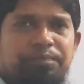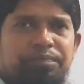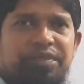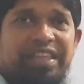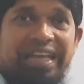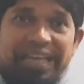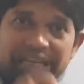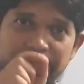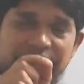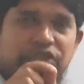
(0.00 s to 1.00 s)
the
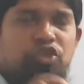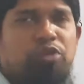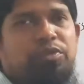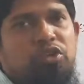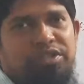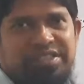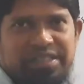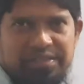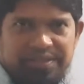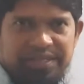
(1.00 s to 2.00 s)
elements of the
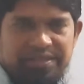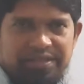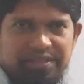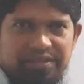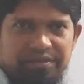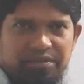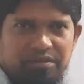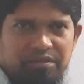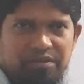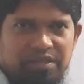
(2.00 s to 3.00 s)
original set.
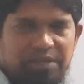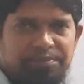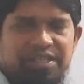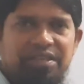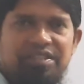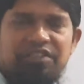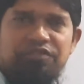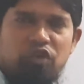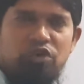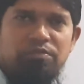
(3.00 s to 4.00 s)
Subsets are
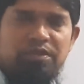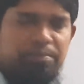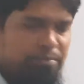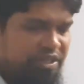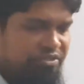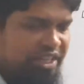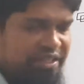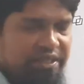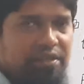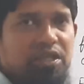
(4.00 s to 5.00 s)
formed by
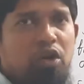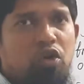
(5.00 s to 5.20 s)
taking the